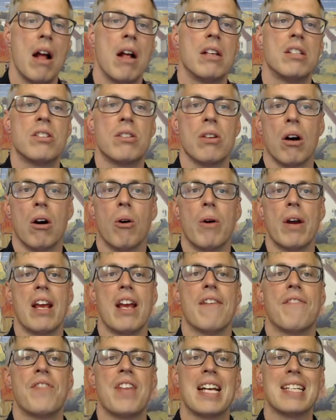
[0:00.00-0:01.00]
So
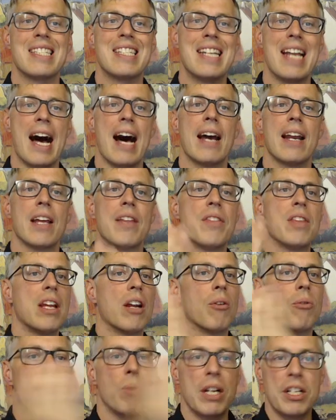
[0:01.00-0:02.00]
if that's not on the
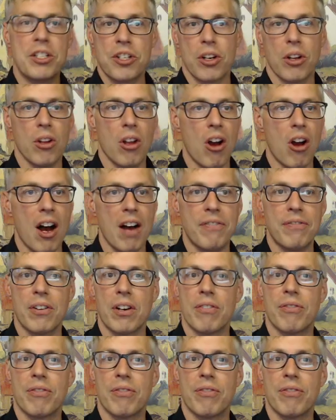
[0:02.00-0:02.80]
original offer